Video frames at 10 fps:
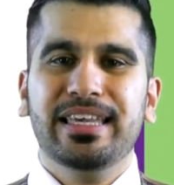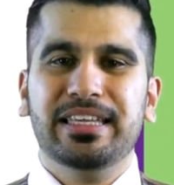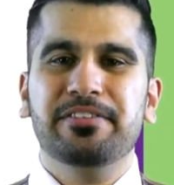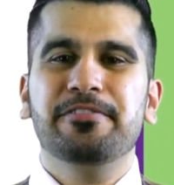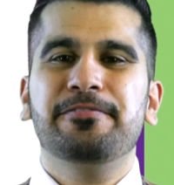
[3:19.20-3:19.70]

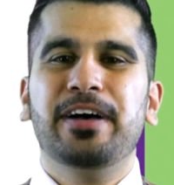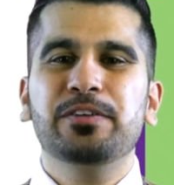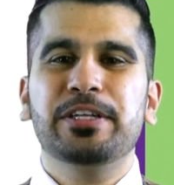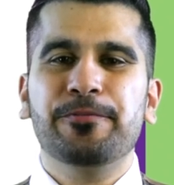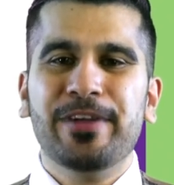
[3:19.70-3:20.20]
Iron,
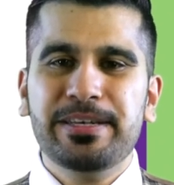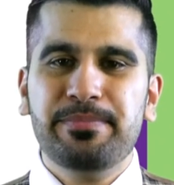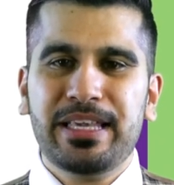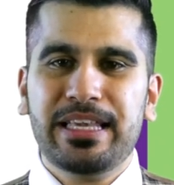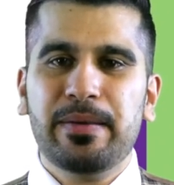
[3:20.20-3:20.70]
found in
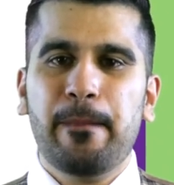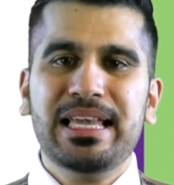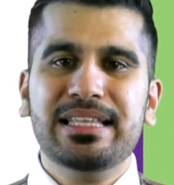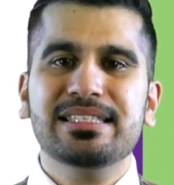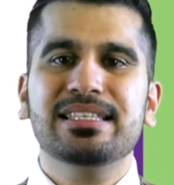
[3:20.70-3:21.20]
red meat,
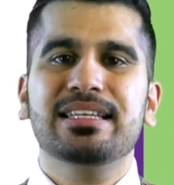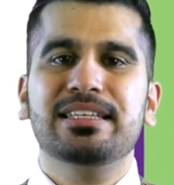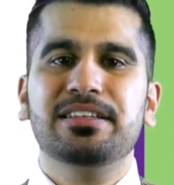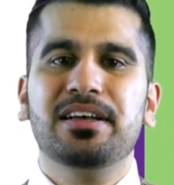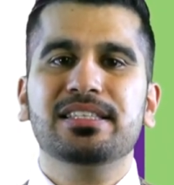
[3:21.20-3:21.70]
beans,
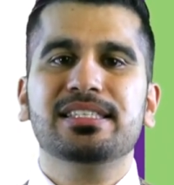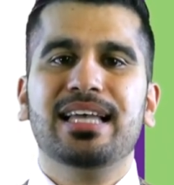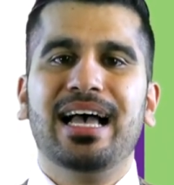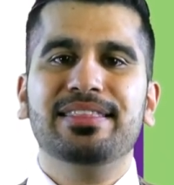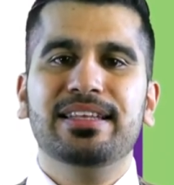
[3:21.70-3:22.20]

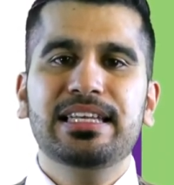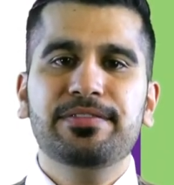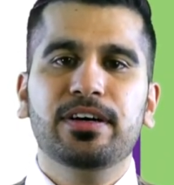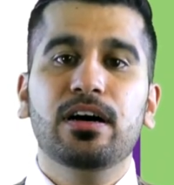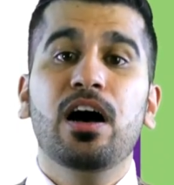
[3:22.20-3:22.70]
nuts, and the
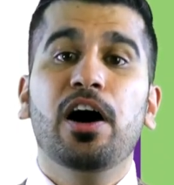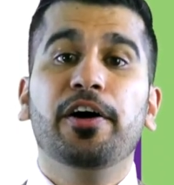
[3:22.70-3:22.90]
liver,